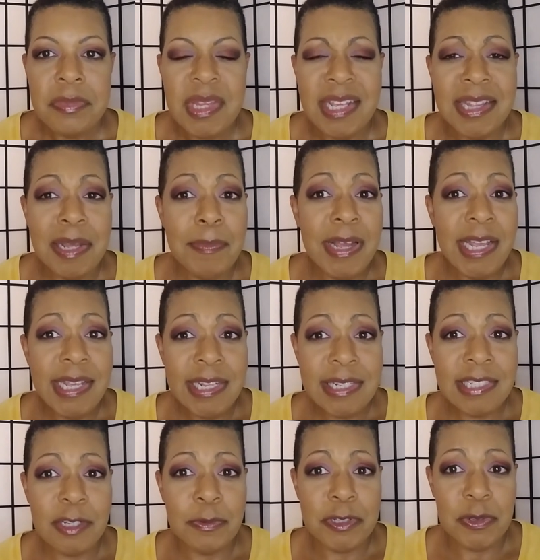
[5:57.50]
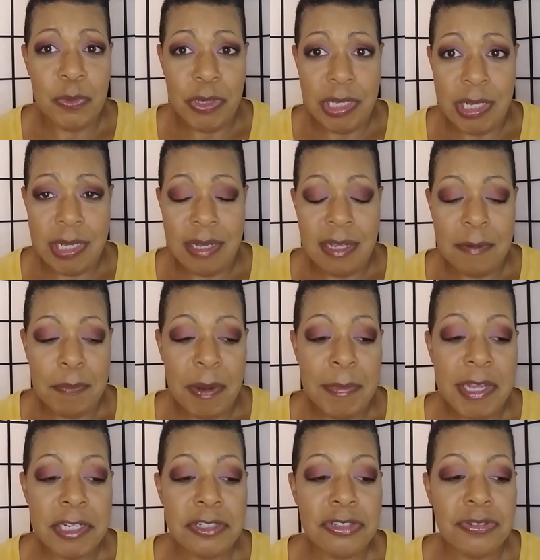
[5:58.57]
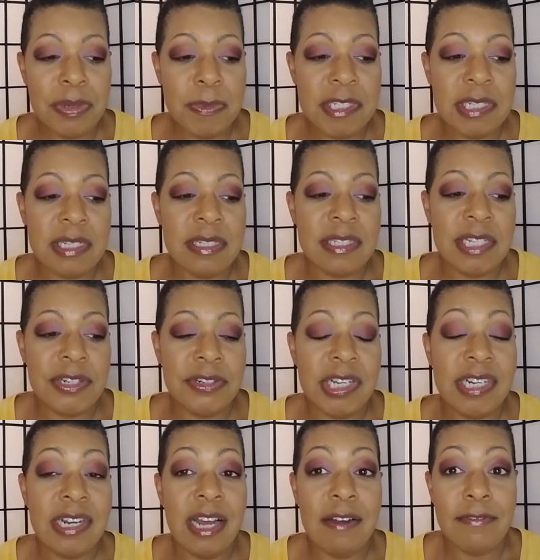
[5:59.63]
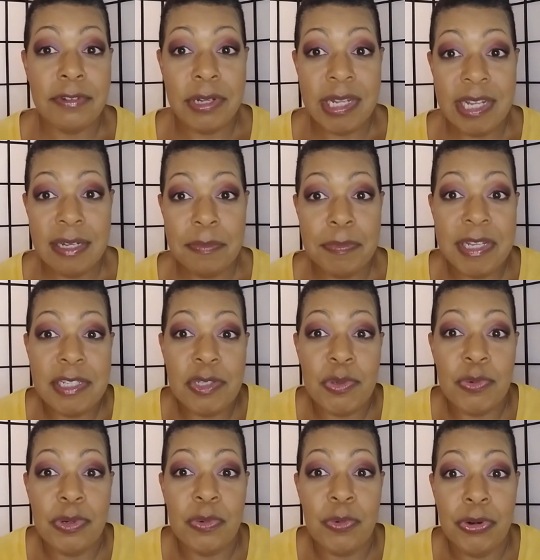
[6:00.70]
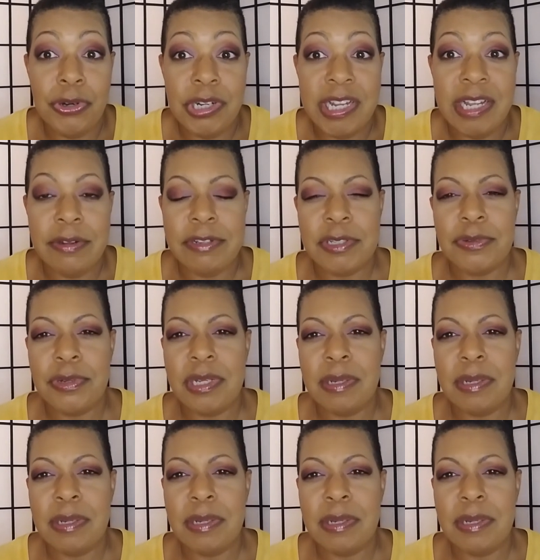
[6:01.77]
that my ending was weak. My manuscript is considered a novelette based on word count. It's only